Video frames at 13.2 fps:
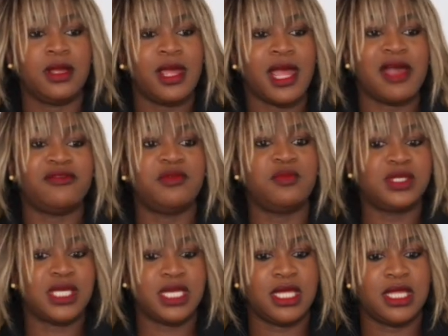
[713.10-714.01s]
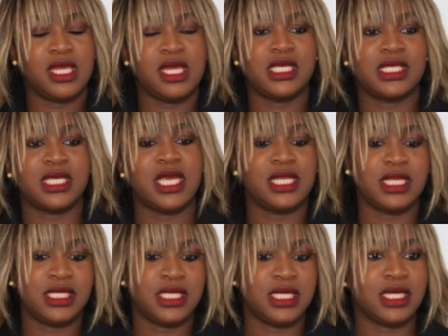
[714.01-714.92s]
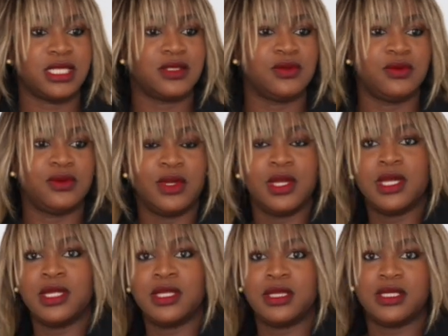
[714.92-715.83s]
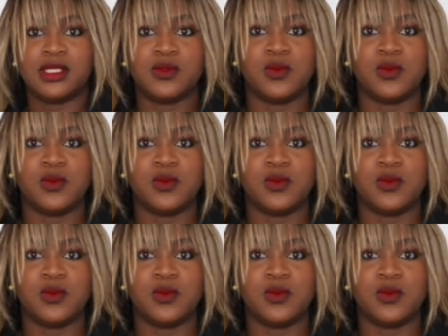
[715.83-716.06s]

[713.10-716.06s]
I haven't put anything inside it yet, so this